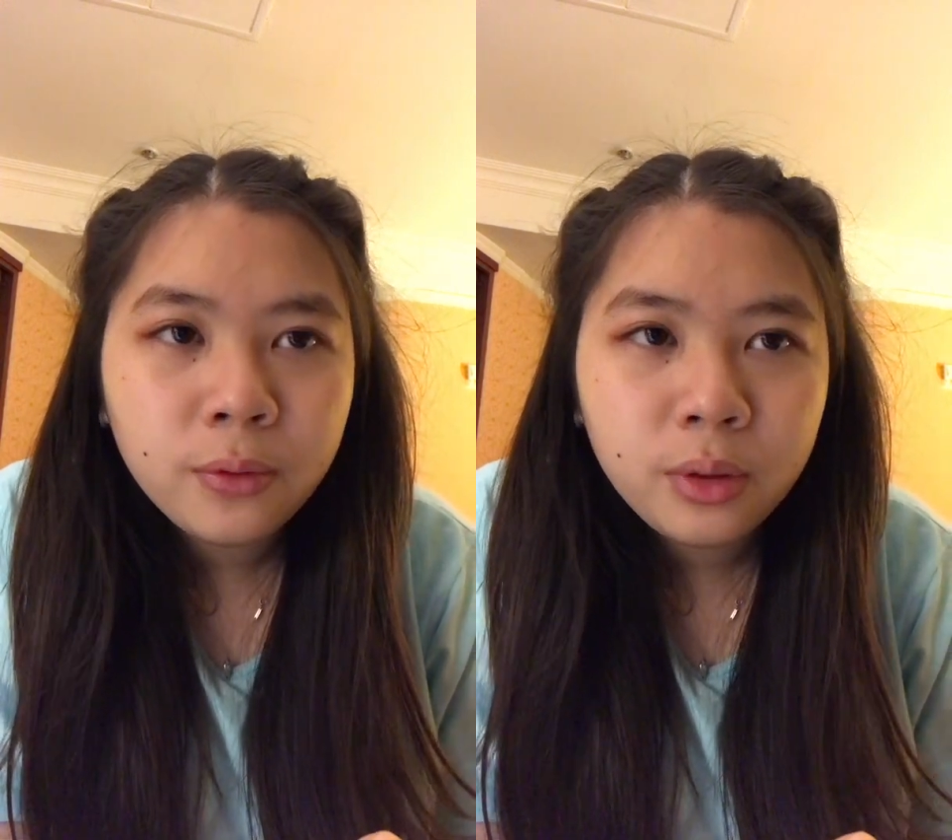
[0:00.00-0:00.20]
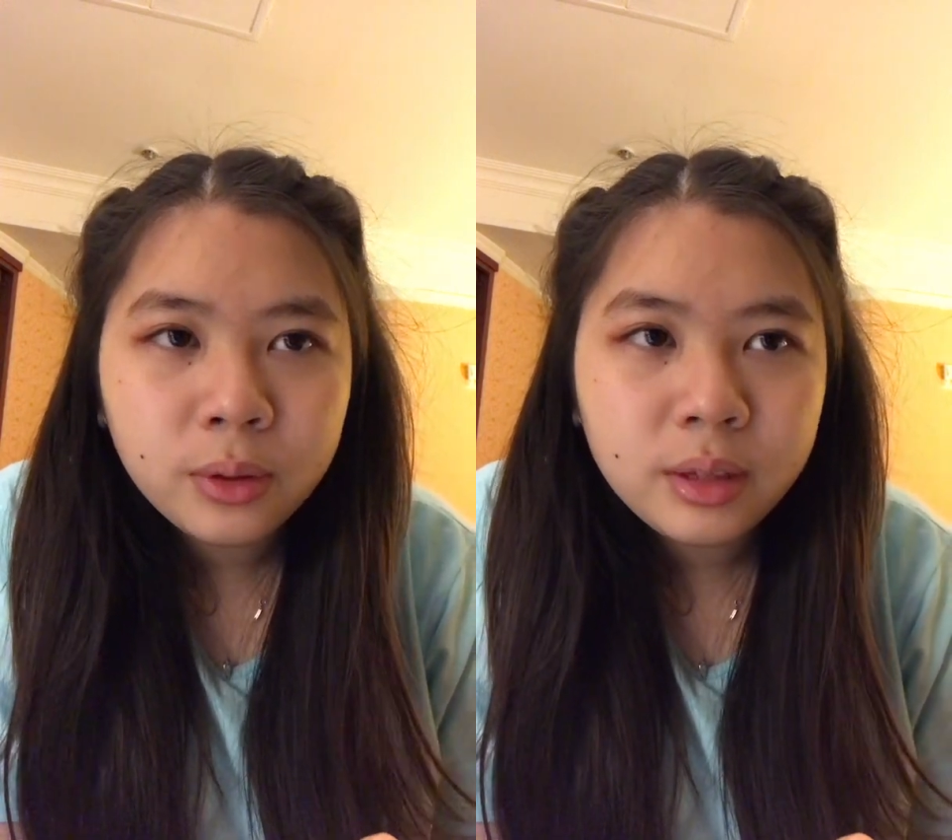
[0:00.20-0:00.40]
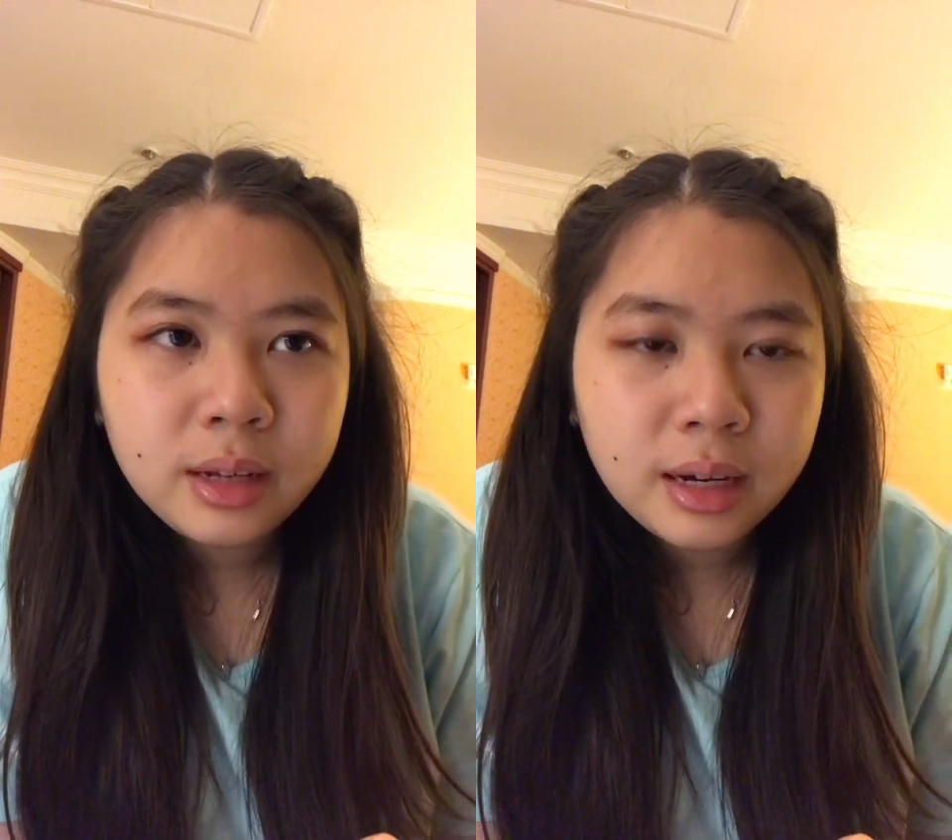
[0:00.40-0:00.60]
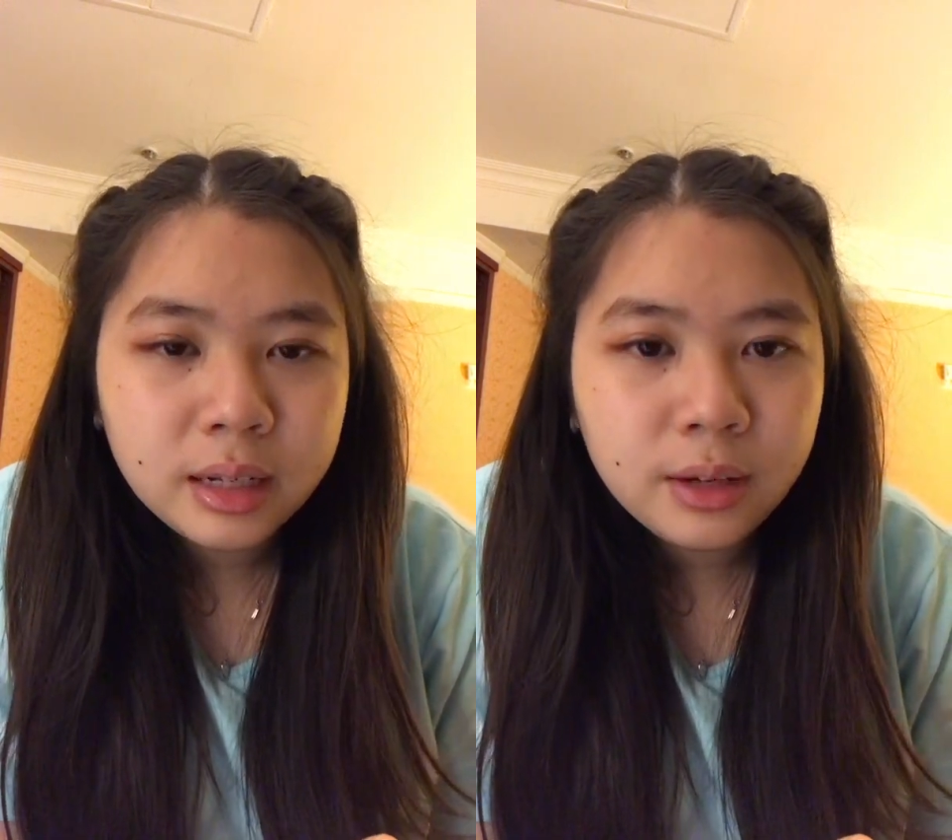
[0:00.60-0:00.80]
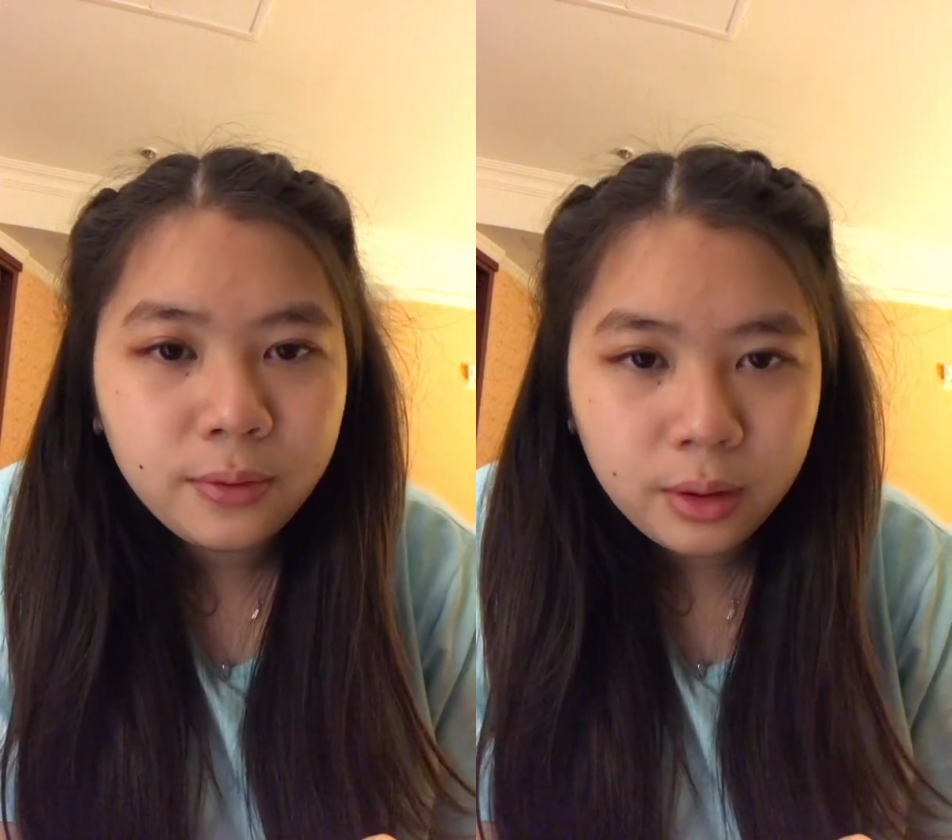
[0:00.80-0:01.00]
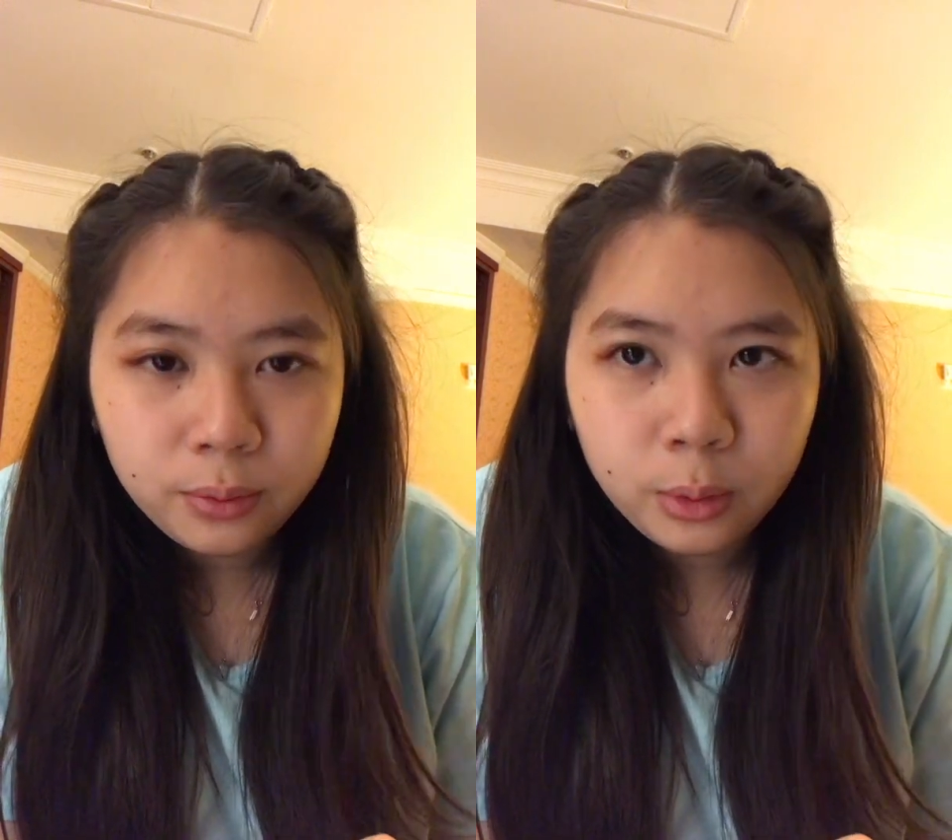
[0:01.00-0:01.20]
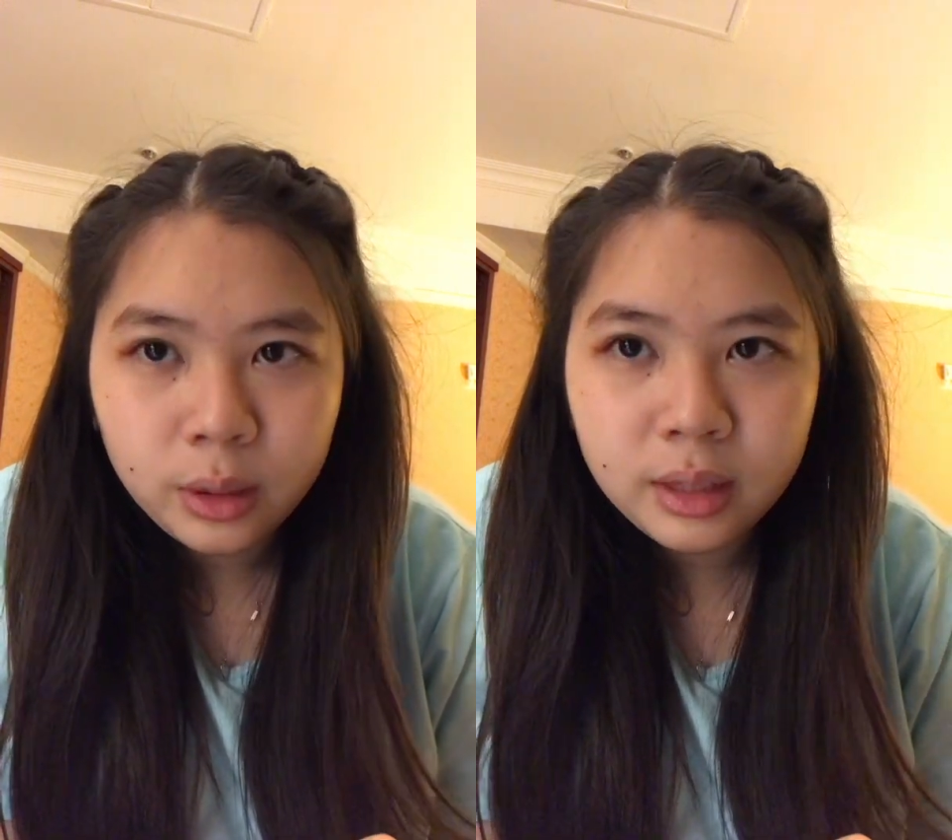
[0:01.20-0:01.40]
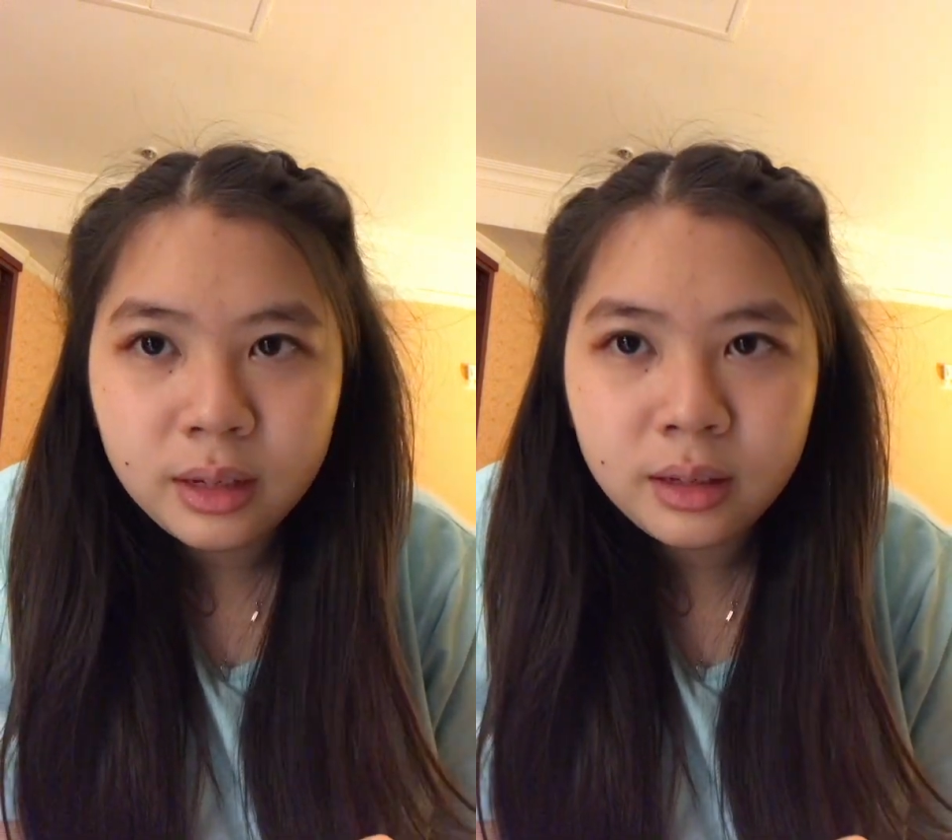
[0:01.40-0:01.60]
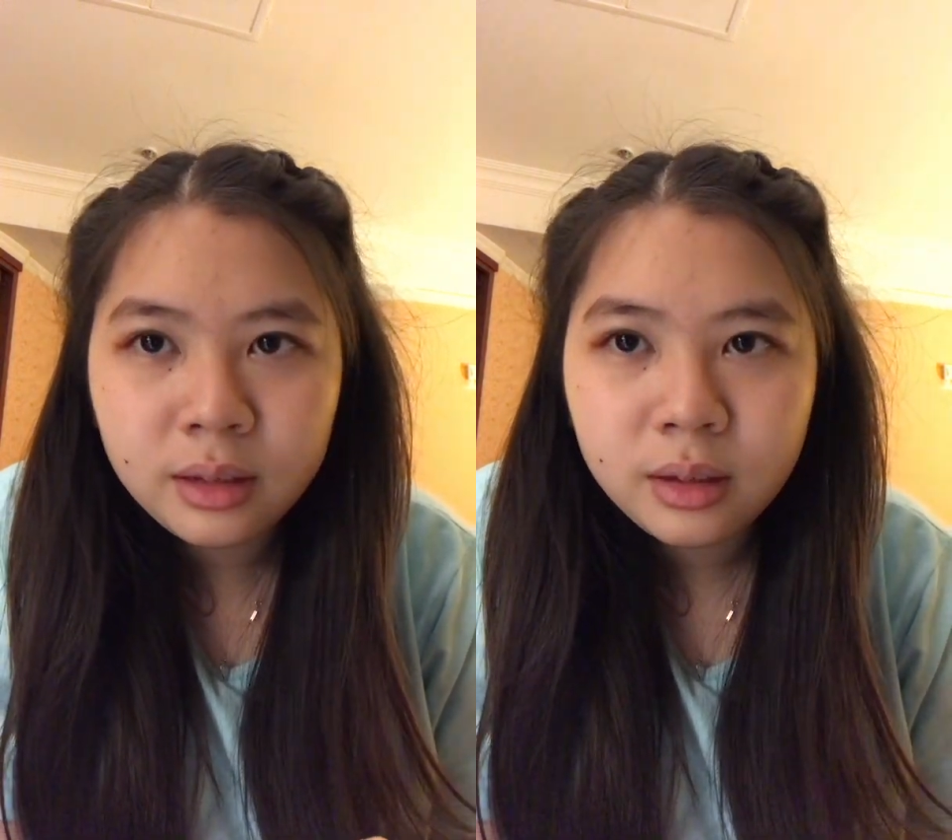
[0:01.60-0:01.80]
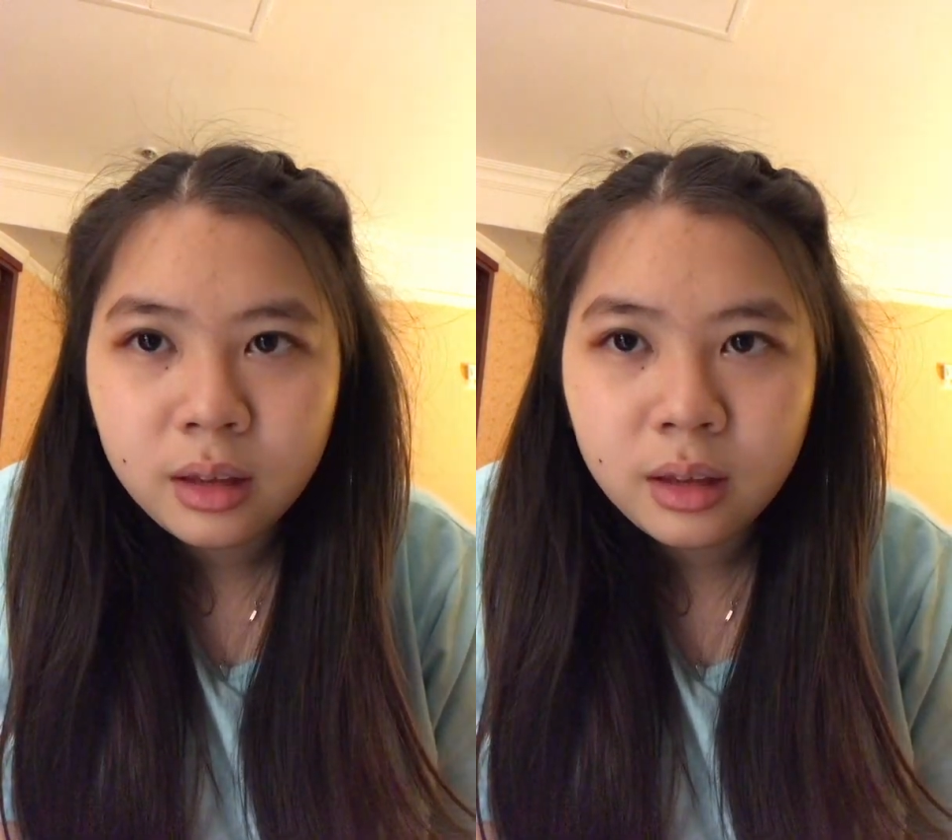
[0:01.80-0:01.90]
those negative influences,